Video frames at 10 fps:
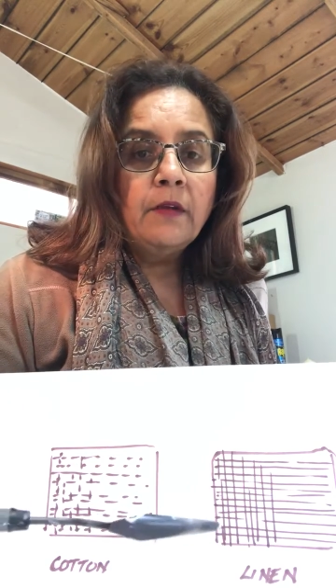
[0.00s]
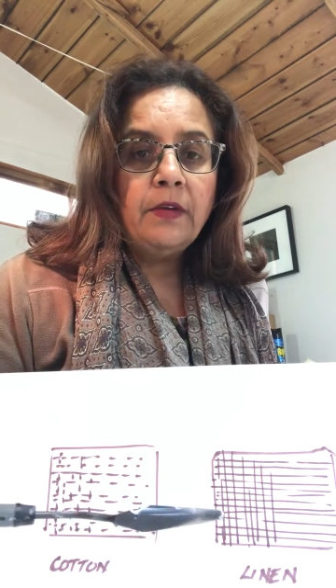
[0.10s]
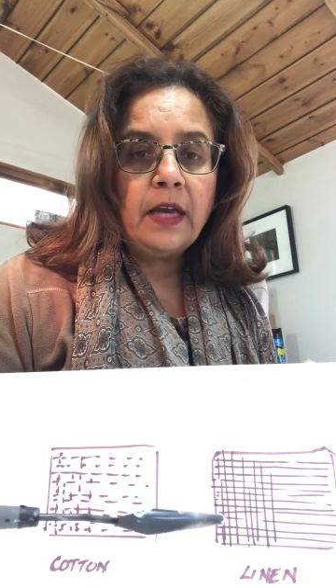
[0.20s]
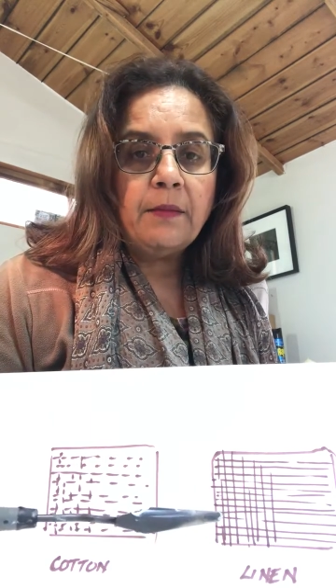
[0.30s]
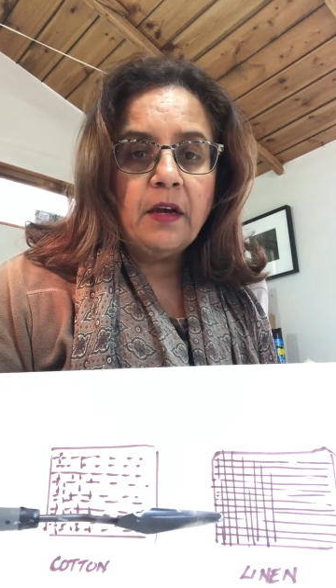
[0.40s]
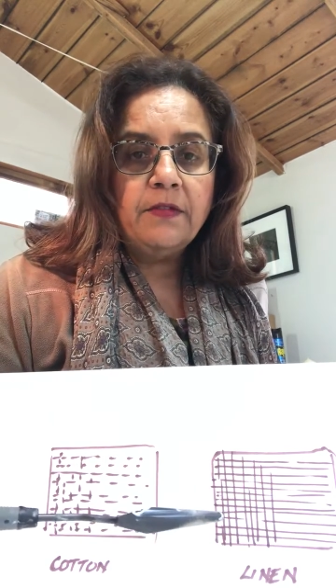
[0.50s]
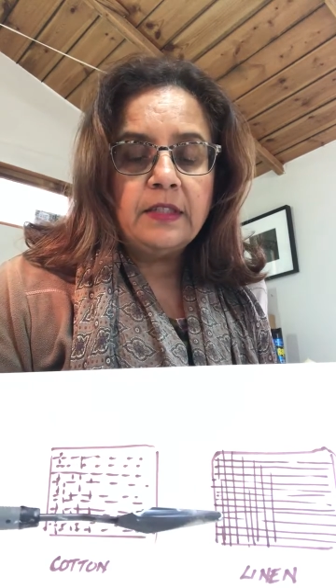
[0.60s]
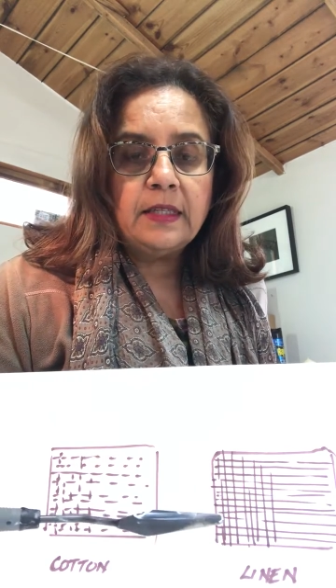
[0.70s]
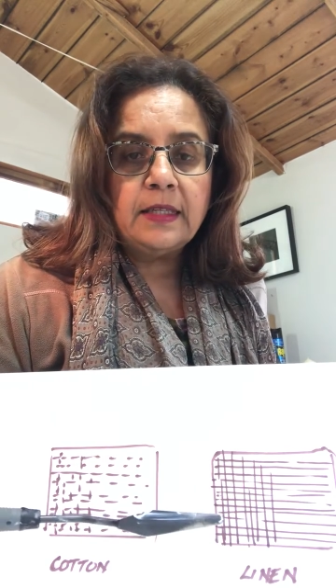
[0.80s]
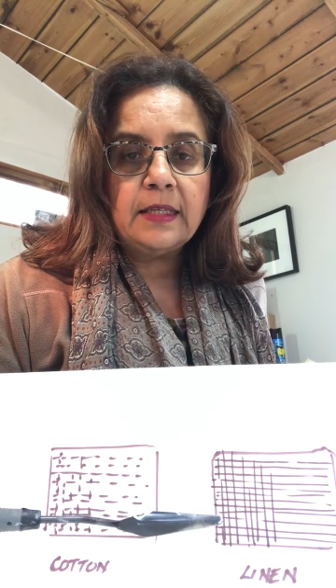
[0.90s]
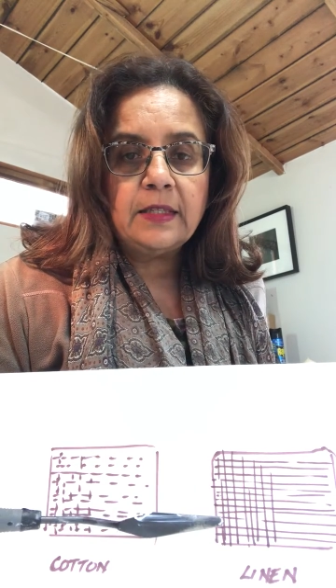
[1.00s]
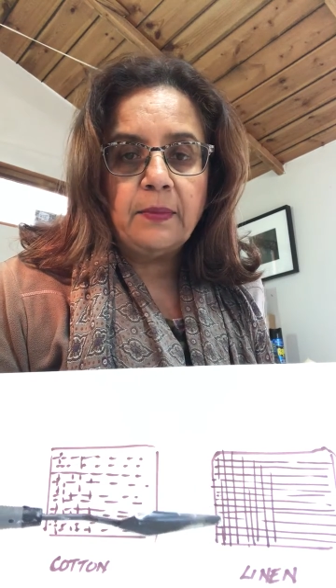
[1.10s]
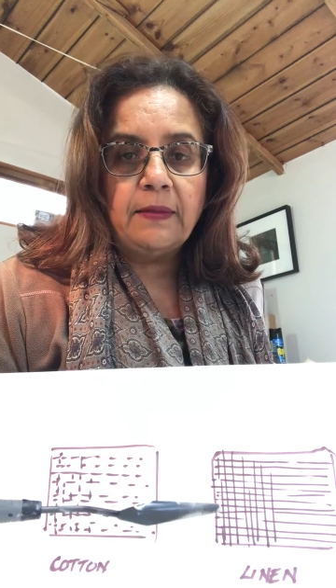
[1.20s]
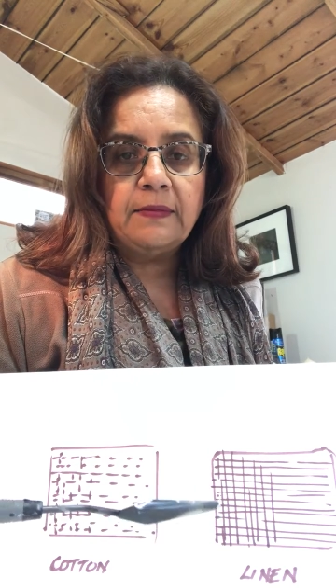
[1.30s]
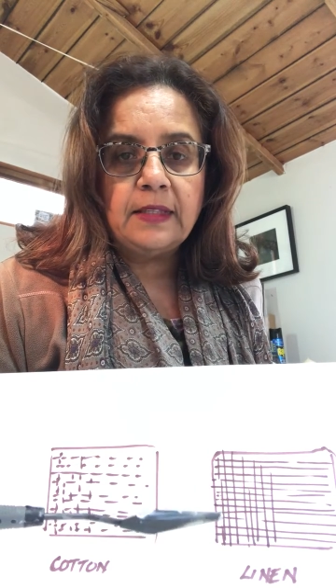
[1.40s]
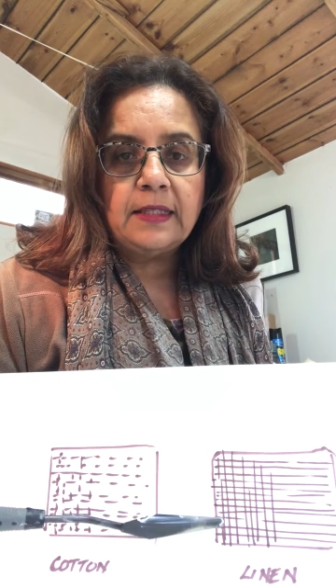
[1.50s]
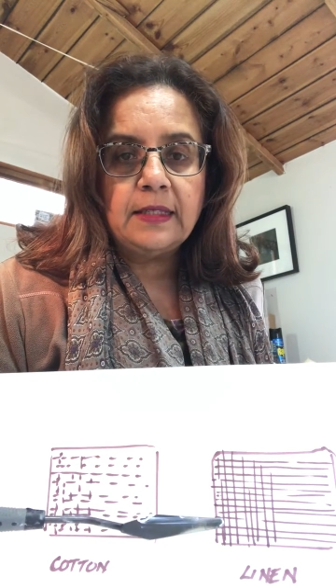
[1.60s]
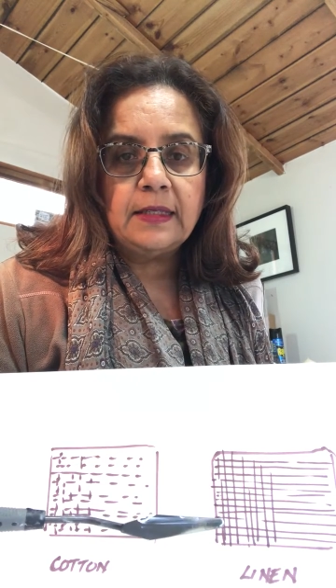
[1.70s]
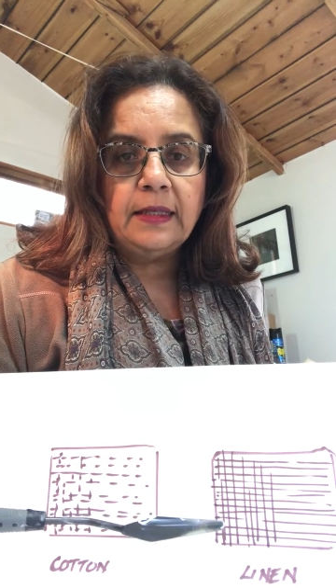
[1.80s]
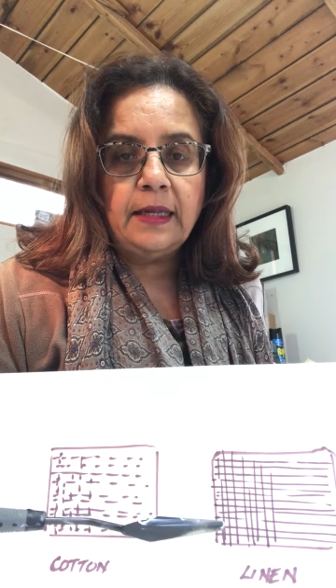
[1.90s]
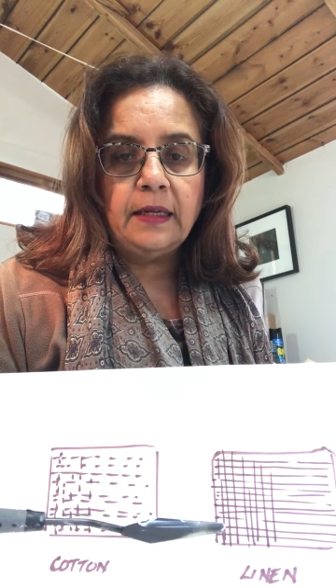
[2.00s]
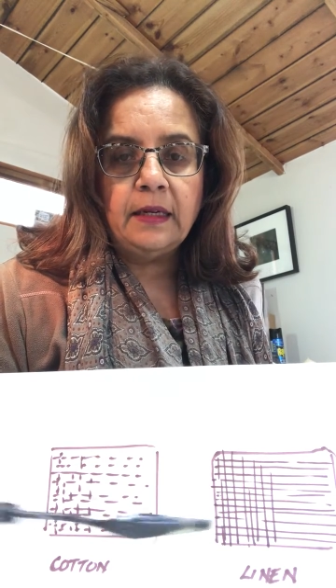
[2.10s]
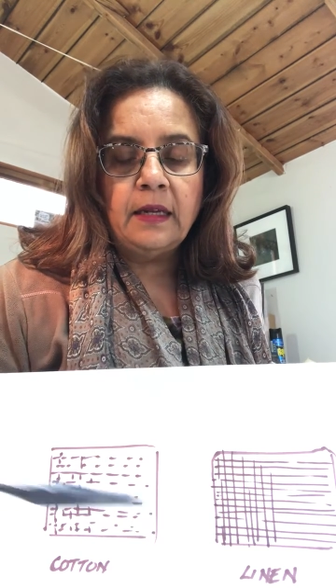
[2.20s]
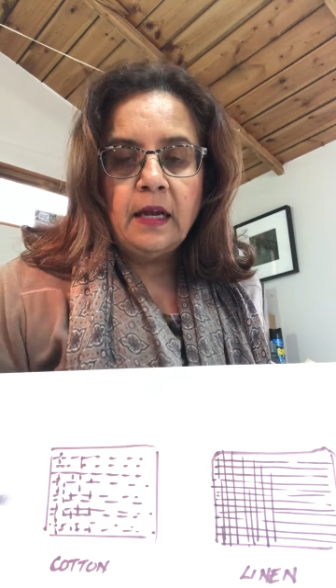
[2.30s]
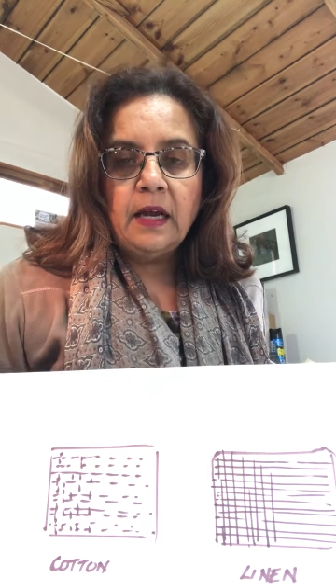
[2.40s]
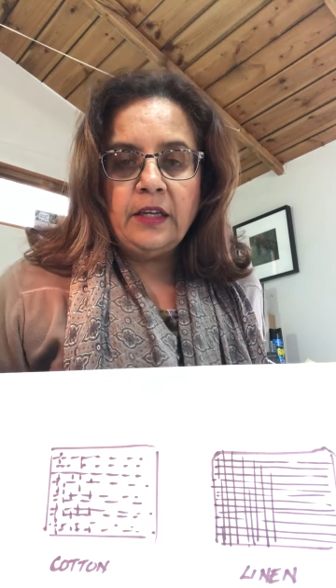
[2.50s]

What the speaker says: If you come over to this one, this is linen,